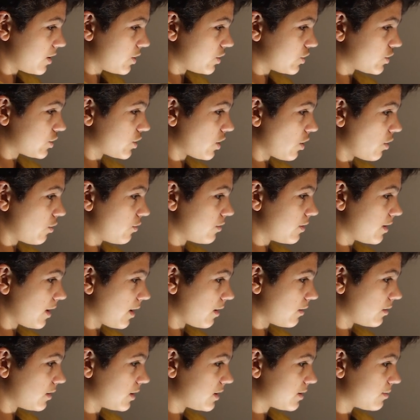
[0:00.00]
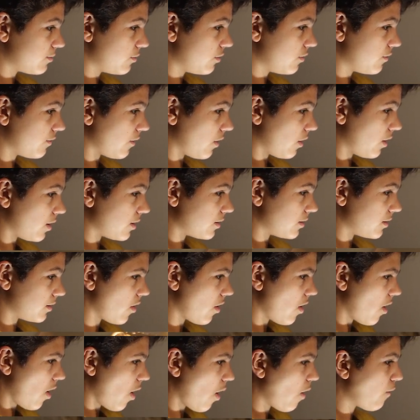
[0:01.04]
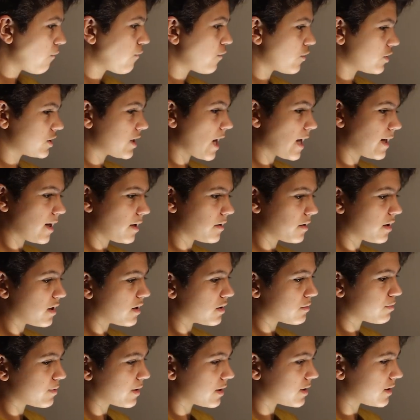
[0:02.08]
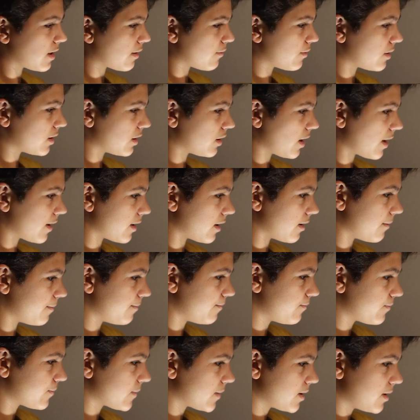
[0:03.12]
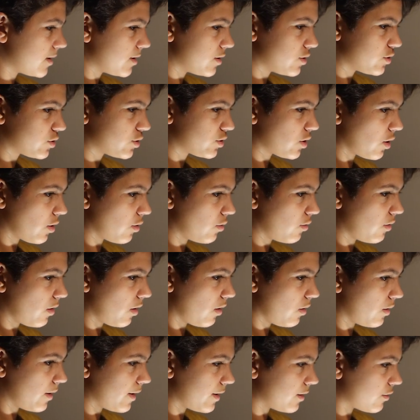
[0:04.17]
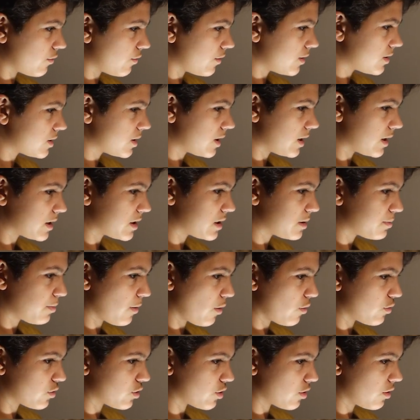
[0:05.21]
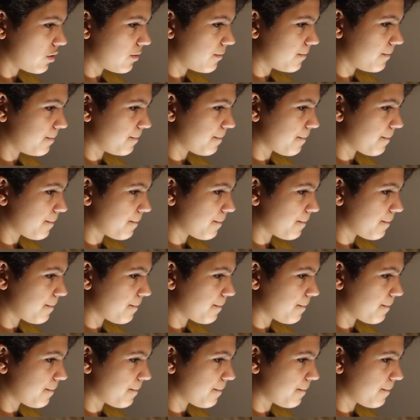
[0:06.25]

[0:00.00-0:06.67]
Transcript: So now let's move on. I'll first edit this because I really like it. So I'll increase the exposure,